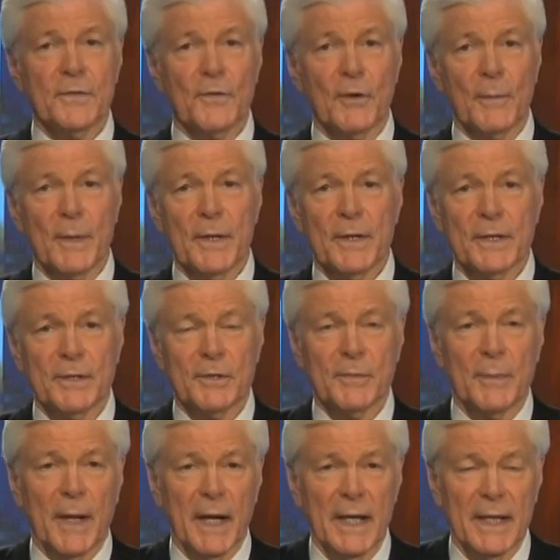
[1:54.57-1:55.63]
for American
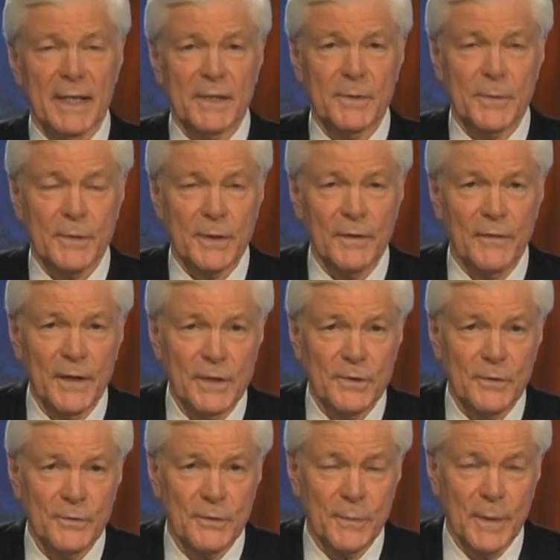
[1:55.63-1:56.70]
spies was the
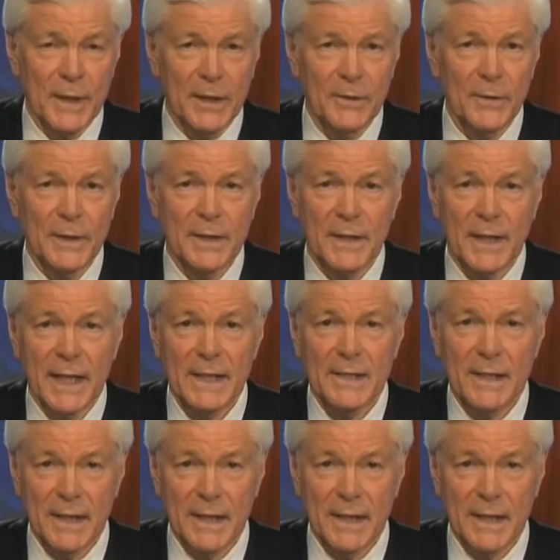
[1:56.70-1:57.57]
featured speaker at tonight's